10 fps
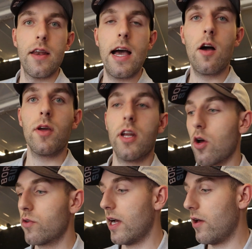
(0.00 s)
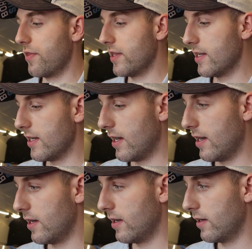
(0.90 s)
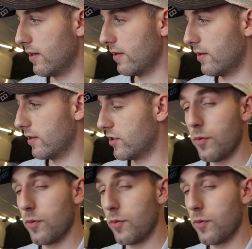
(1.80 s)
Now I'm gonna go tell the